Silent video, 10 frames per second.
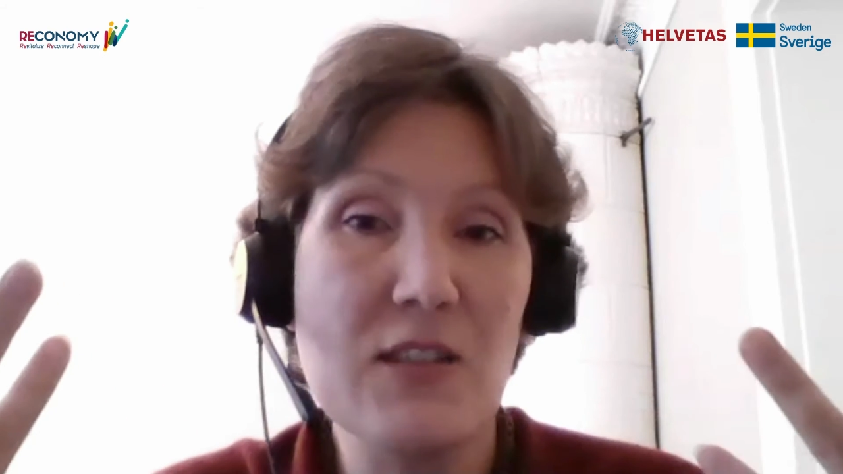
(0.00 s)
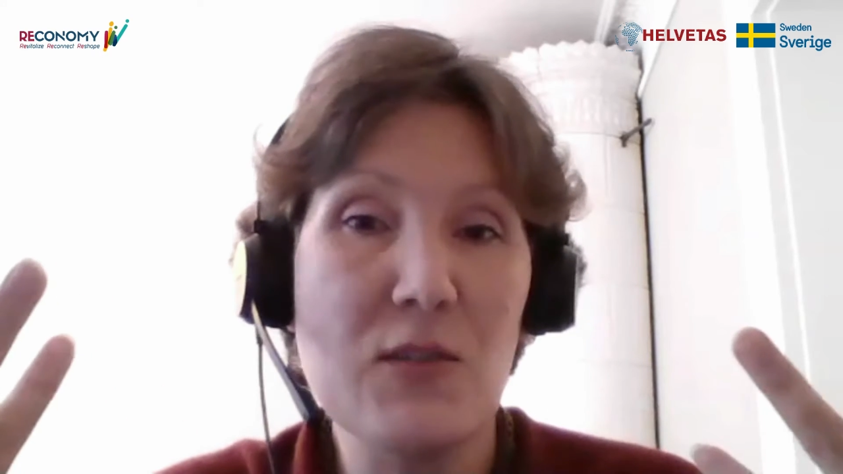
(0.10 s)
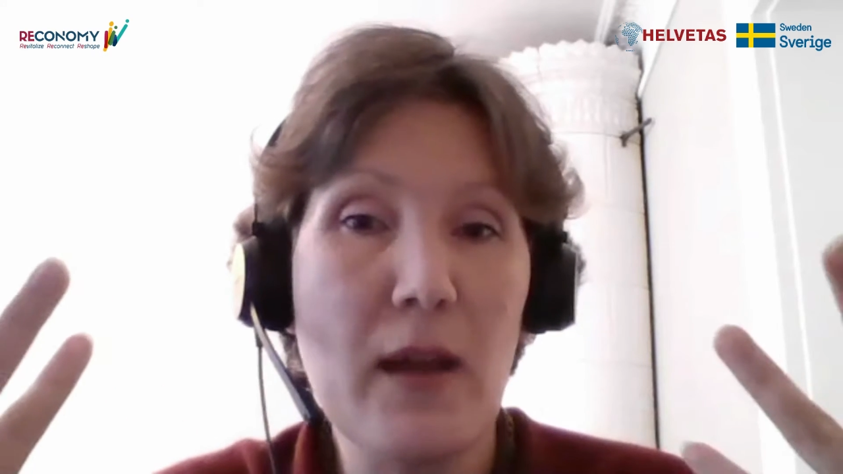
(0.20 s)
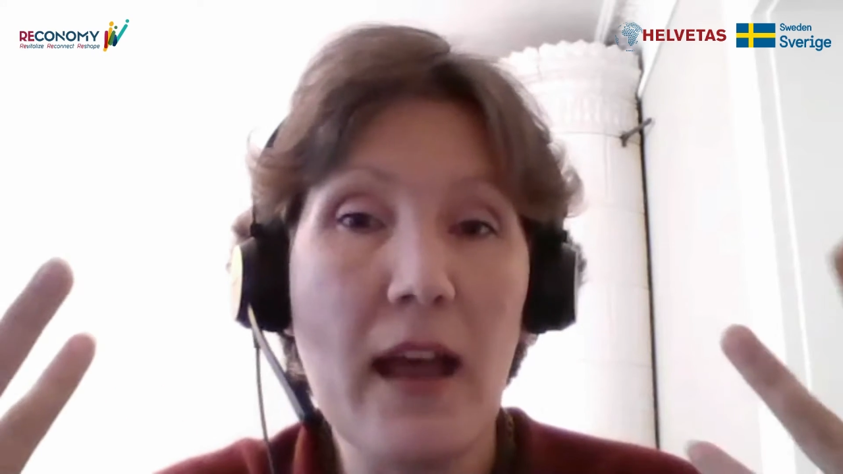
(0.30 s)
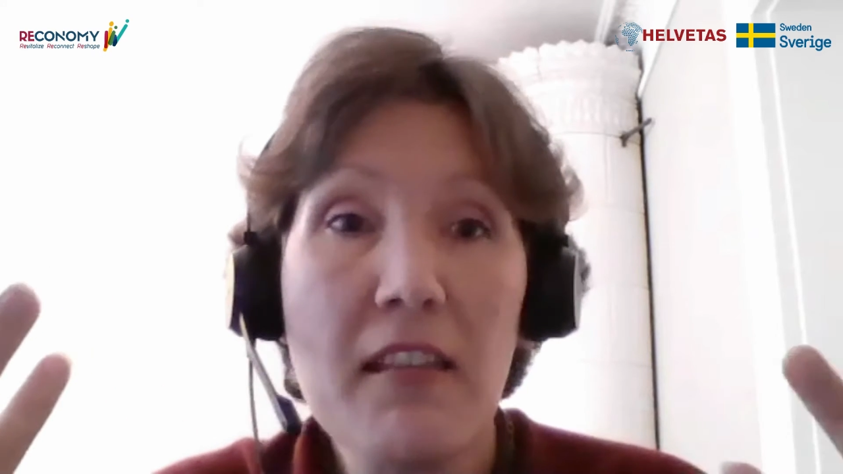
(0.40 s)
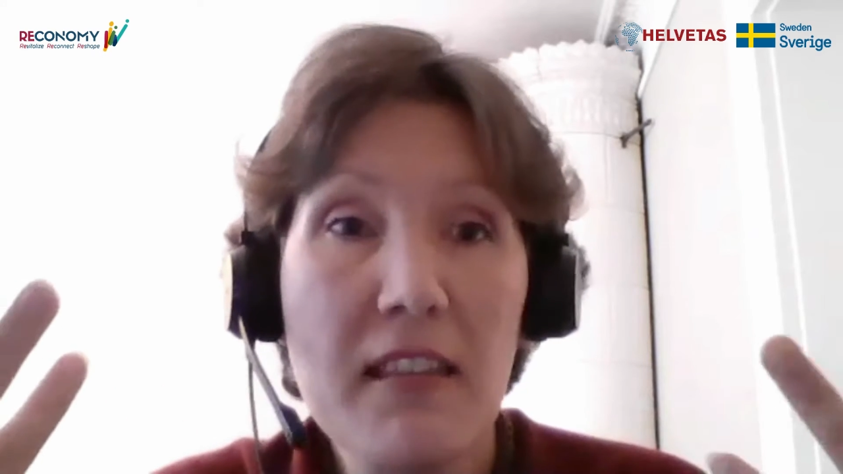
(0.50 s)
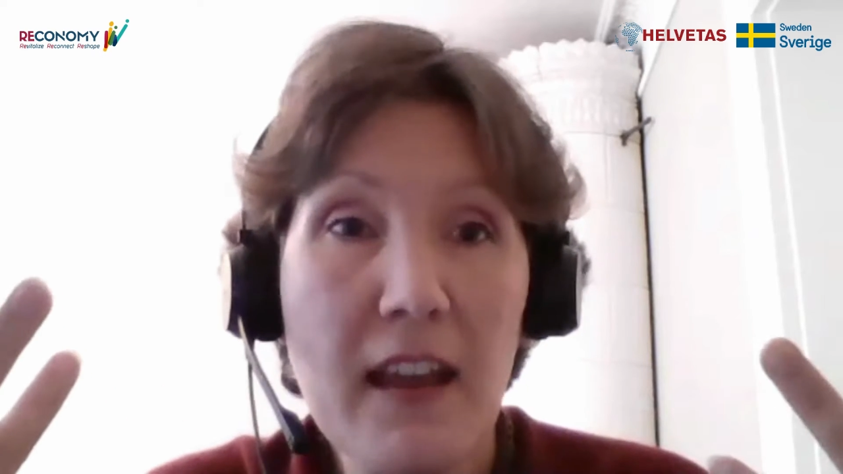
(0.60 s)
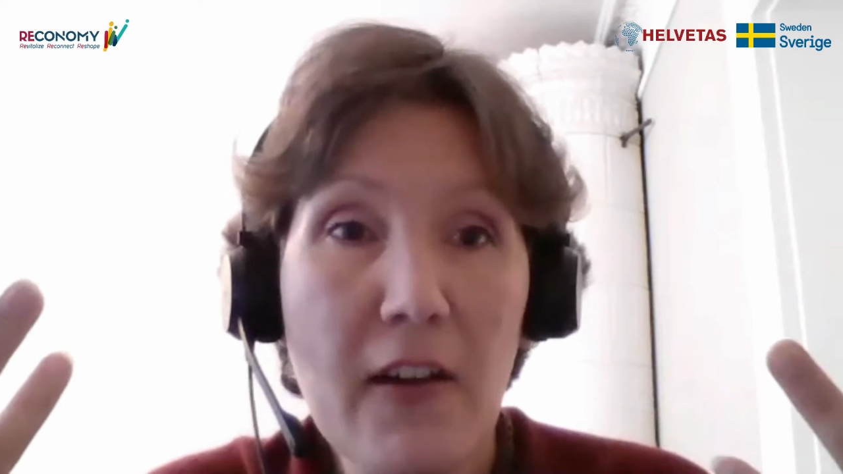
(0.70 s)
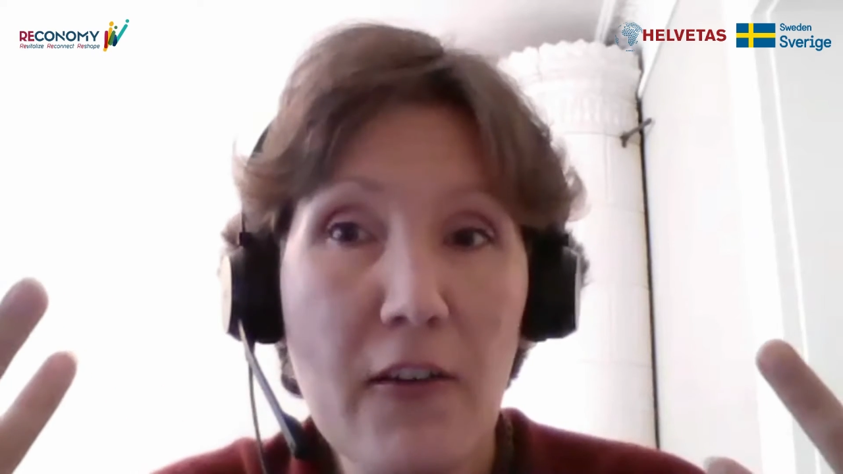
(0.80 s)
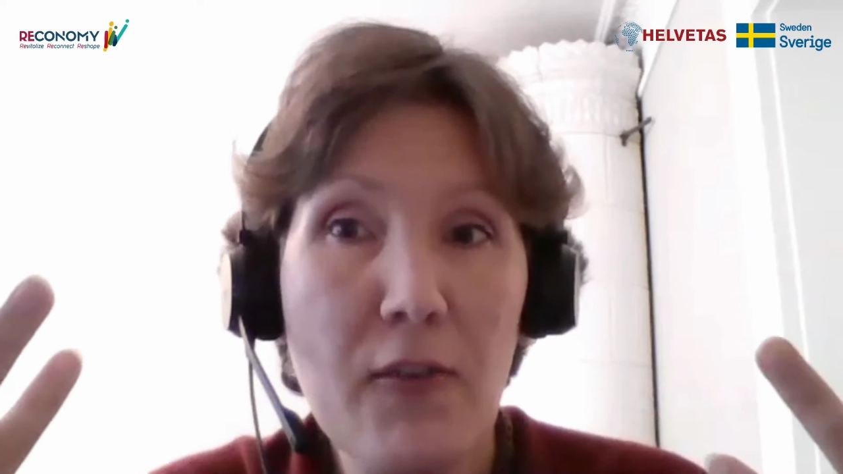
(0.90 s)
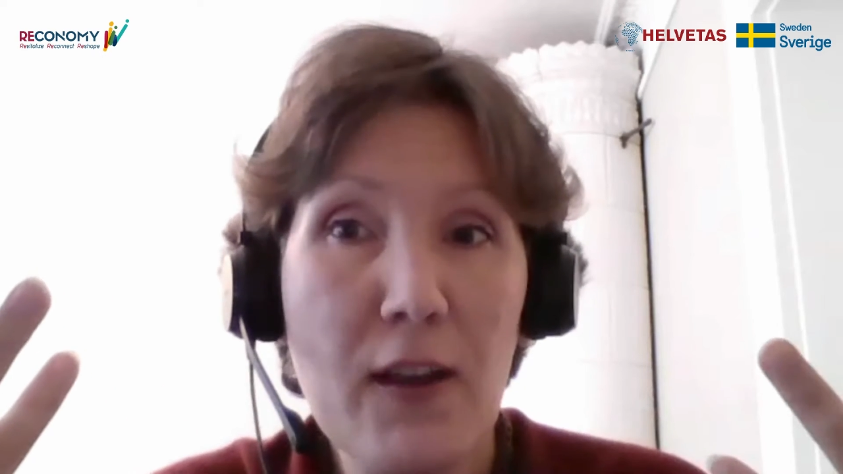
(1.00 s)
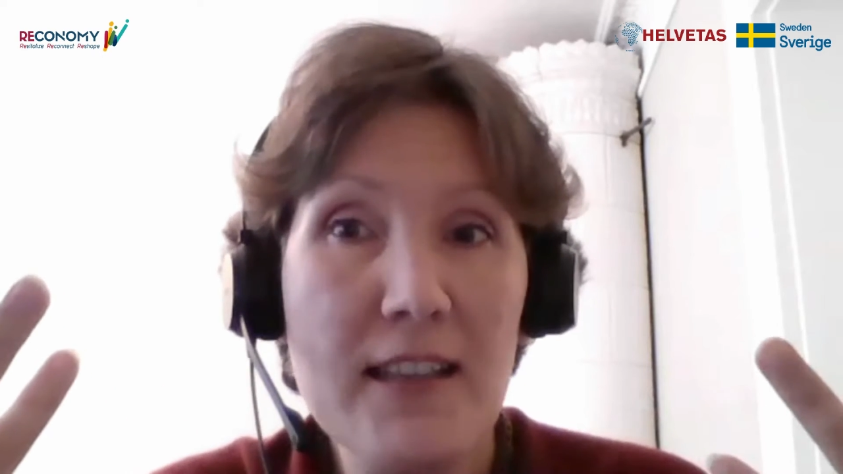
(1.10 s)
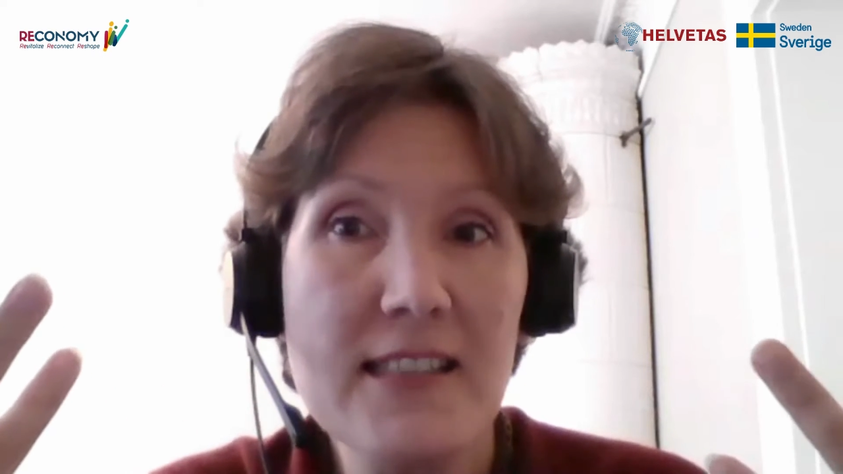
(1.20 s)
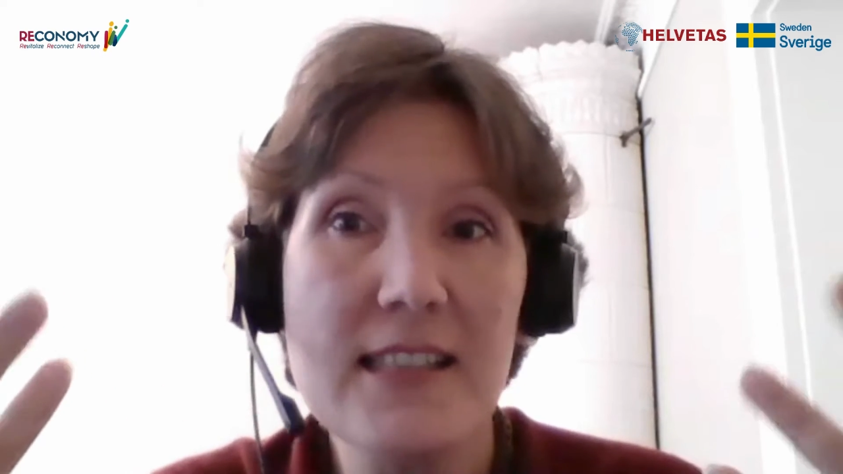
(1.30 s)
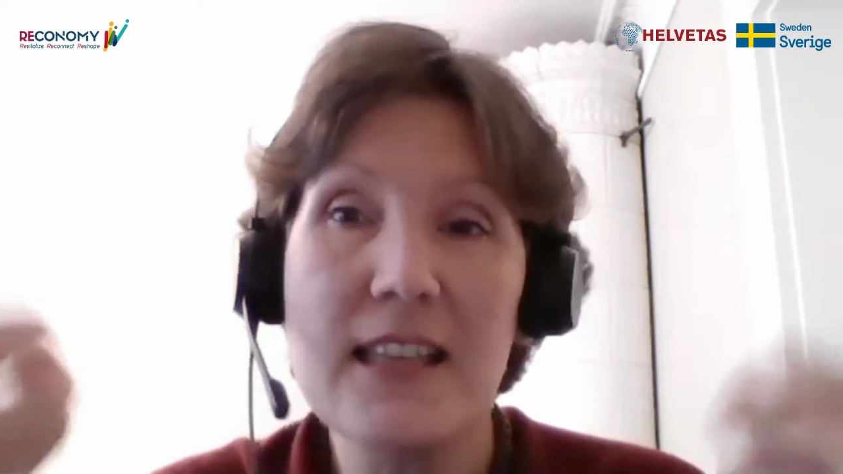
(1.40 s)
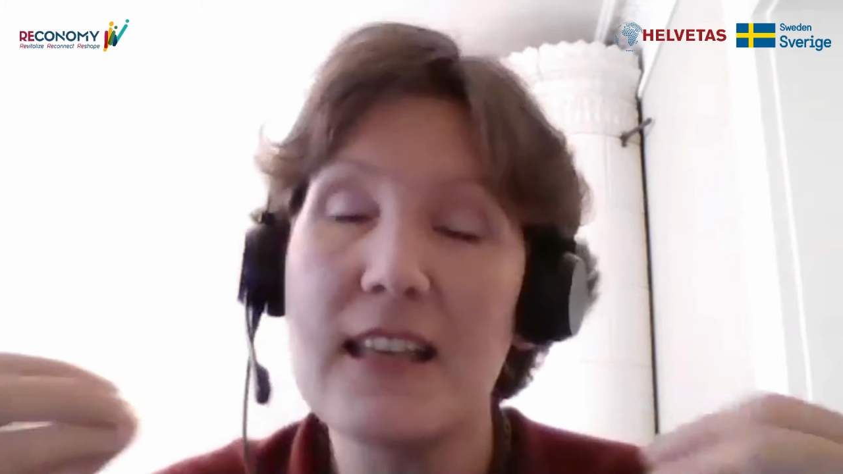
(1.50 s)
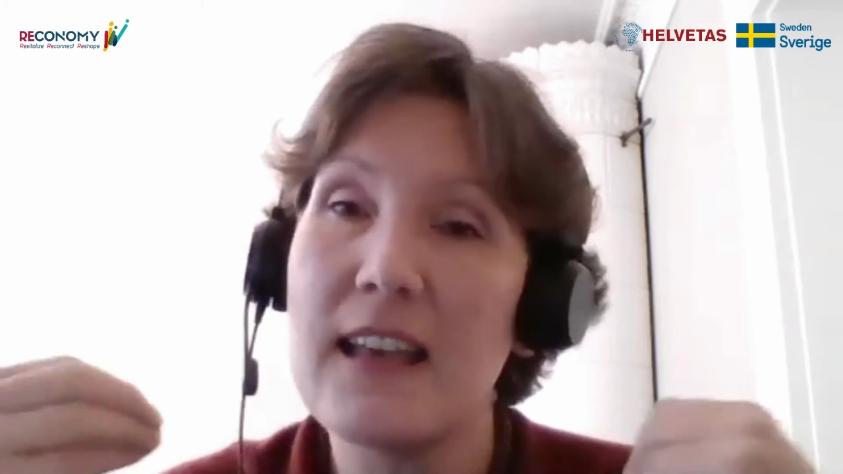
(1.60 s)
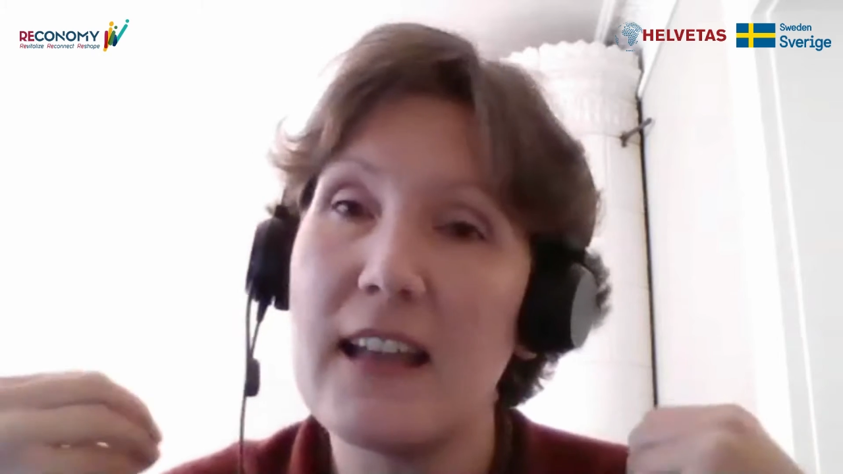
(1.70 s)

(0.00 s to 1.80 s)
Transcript: to healthcare if you get sick,